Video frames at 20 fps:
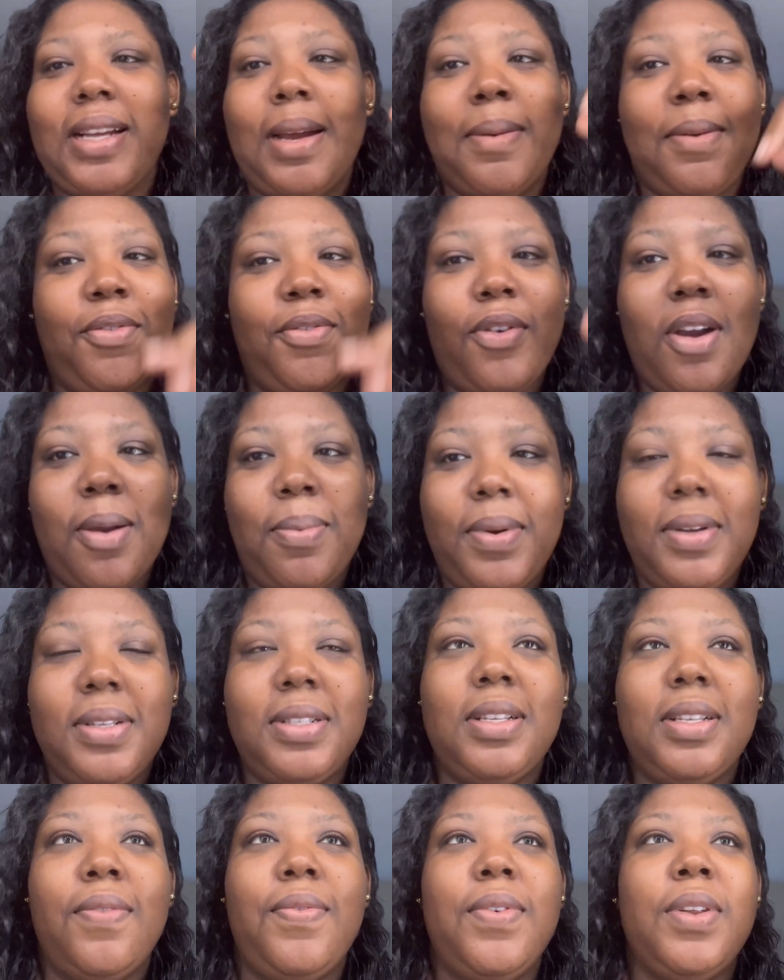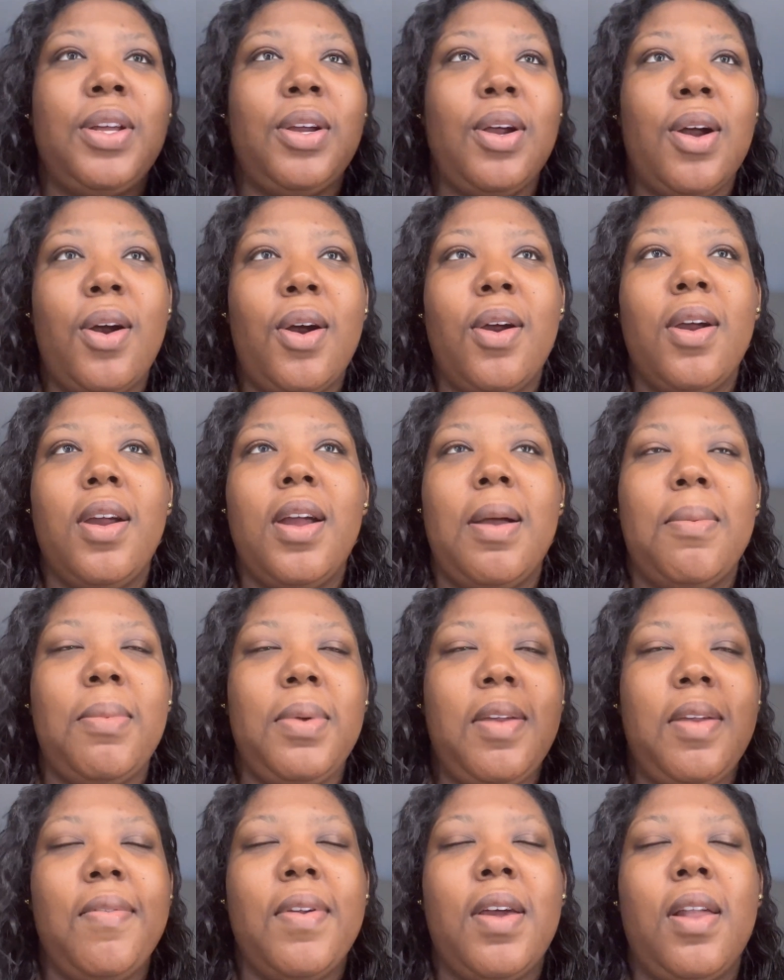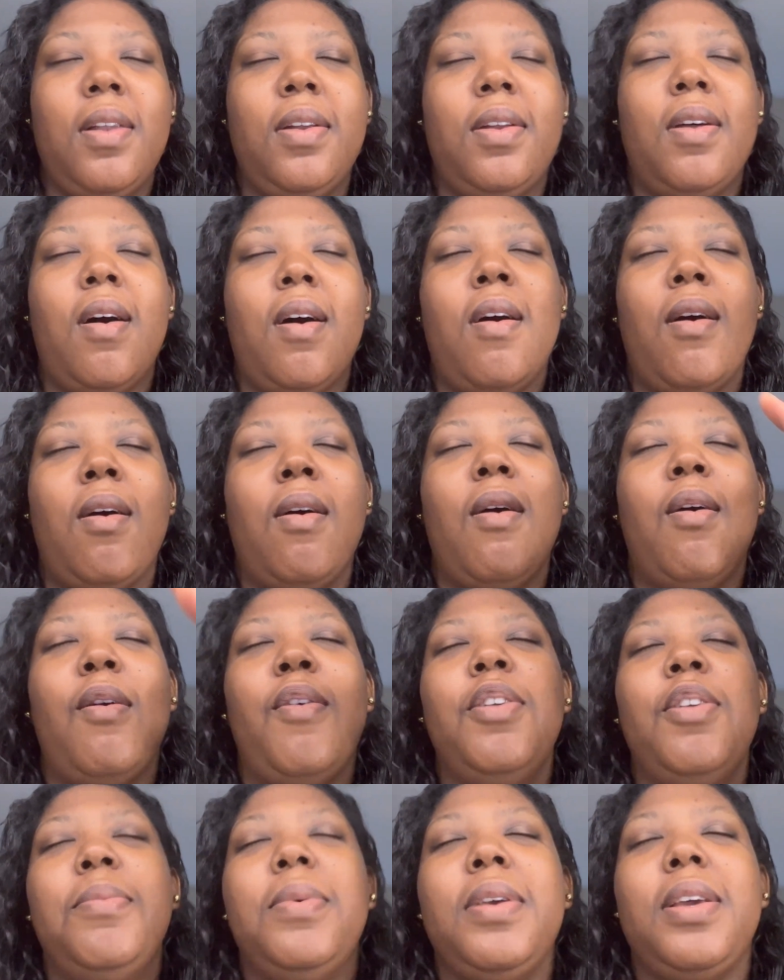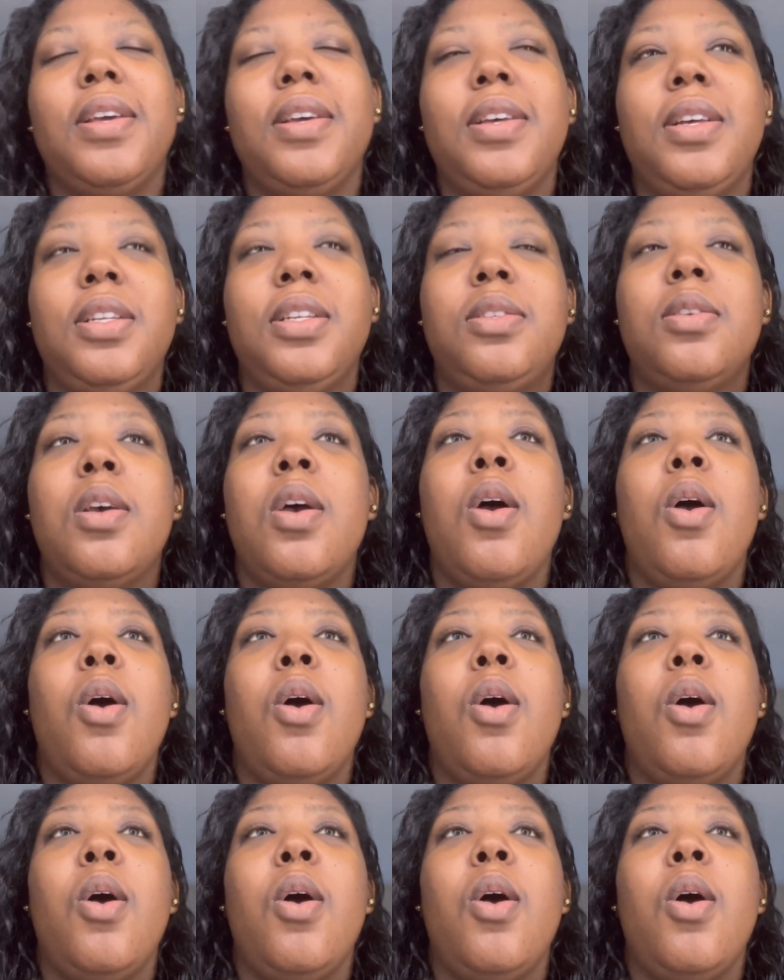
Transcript: Like before I put the stuff in the car, I'm gonna give y'all a little haul only because